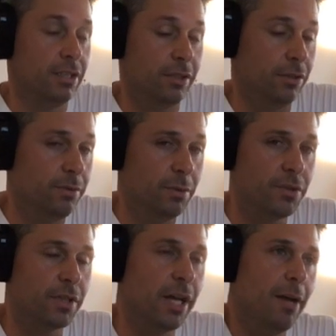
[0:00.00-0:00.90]
use what
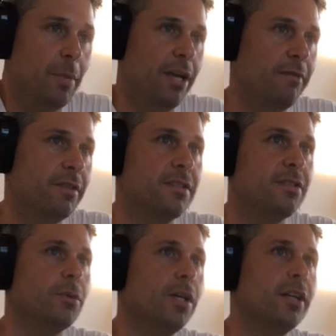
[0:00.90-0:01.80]
you got, man. If it still
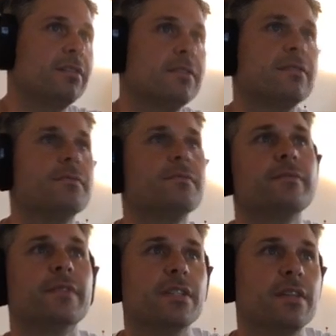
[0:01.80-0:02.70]
works,
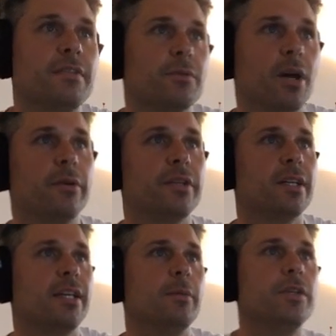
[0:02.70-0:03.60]
there's nothing wrong with
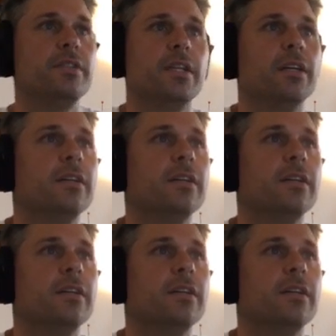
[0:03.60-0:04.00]
it. Keep using it.